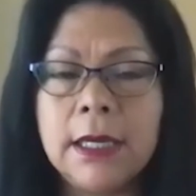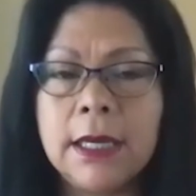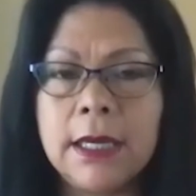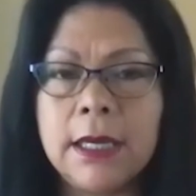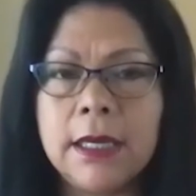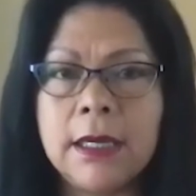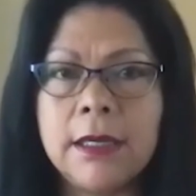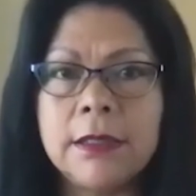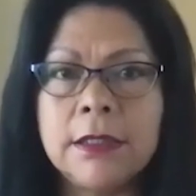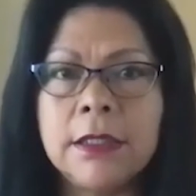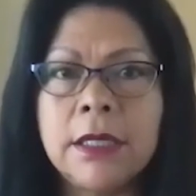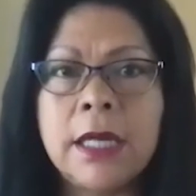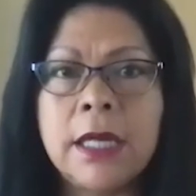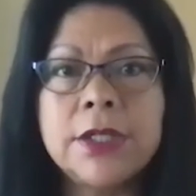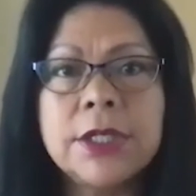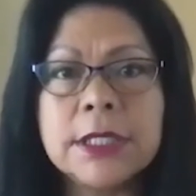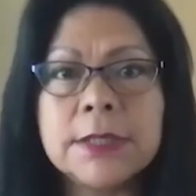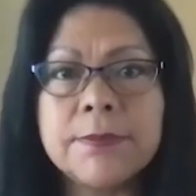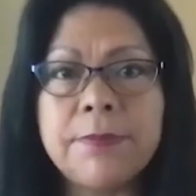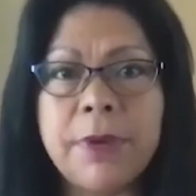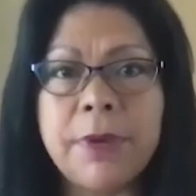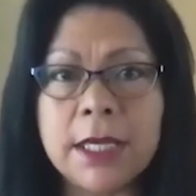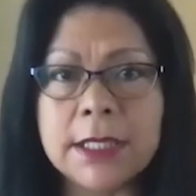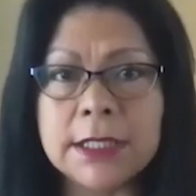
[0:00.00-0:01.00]
not
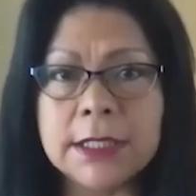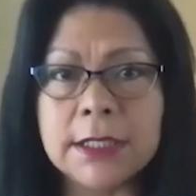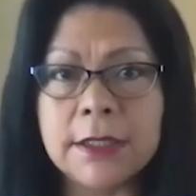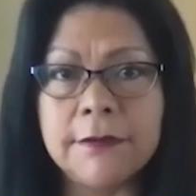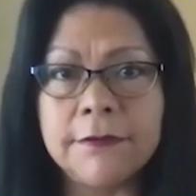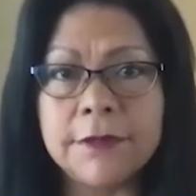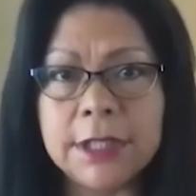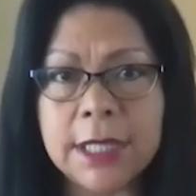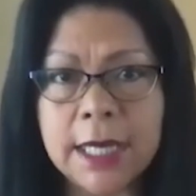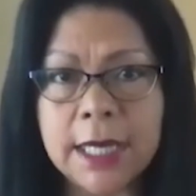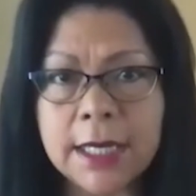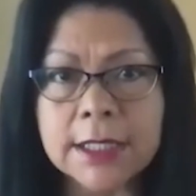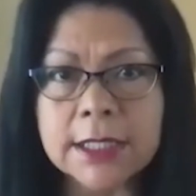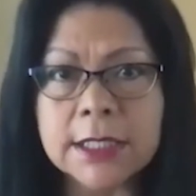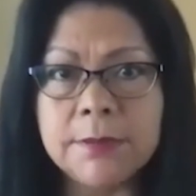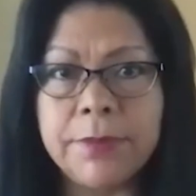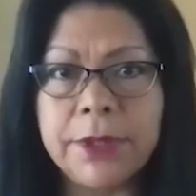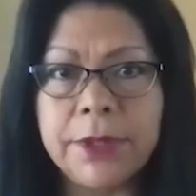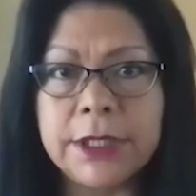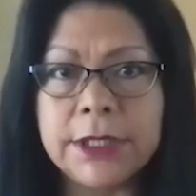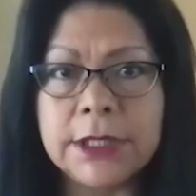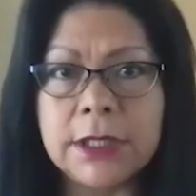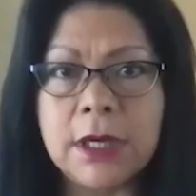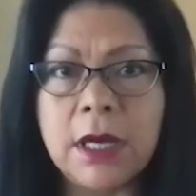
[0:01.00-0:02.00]
just positive tests,
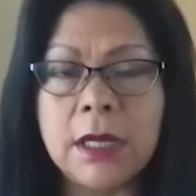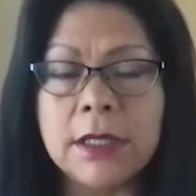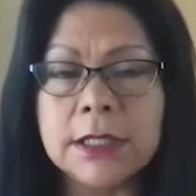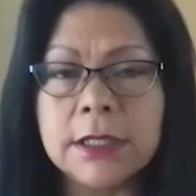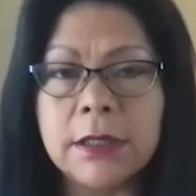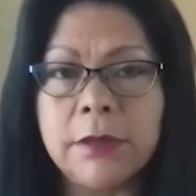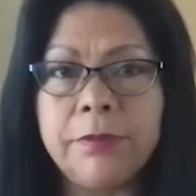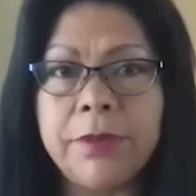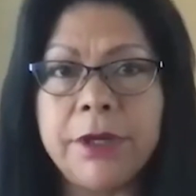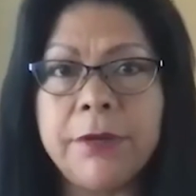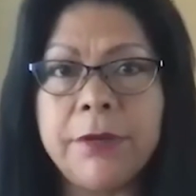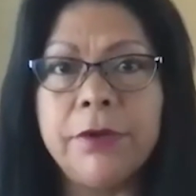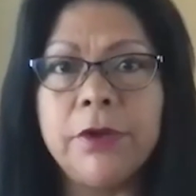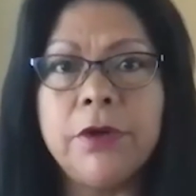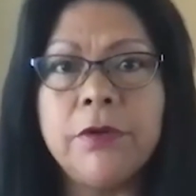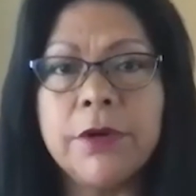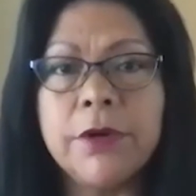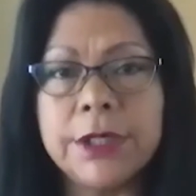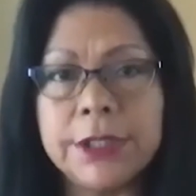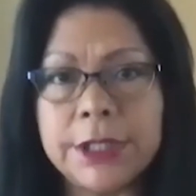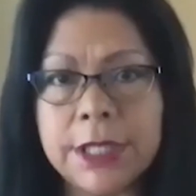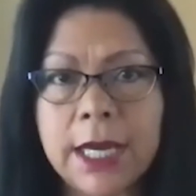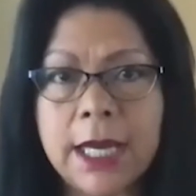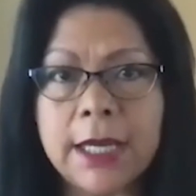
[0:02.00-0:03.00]
but also people who
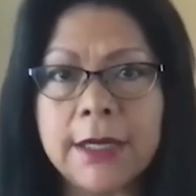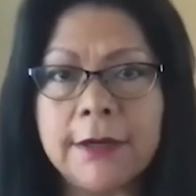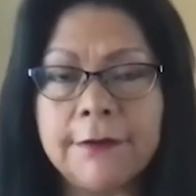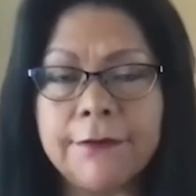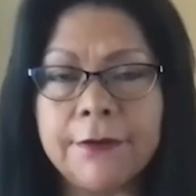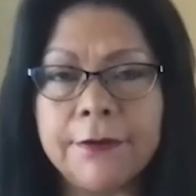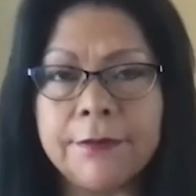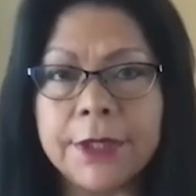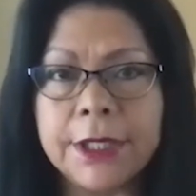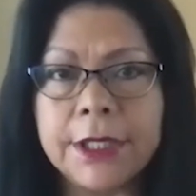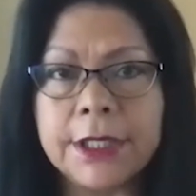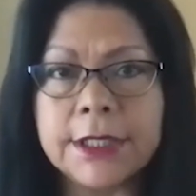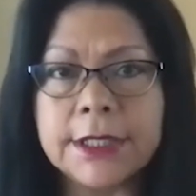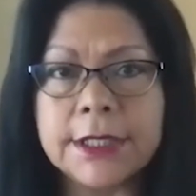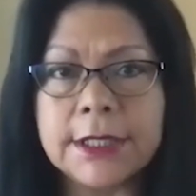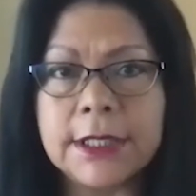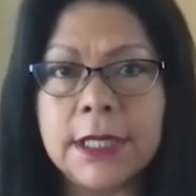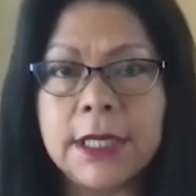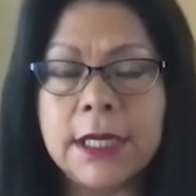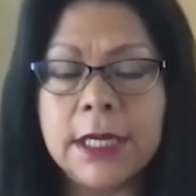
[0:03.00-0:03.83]
are dying from this.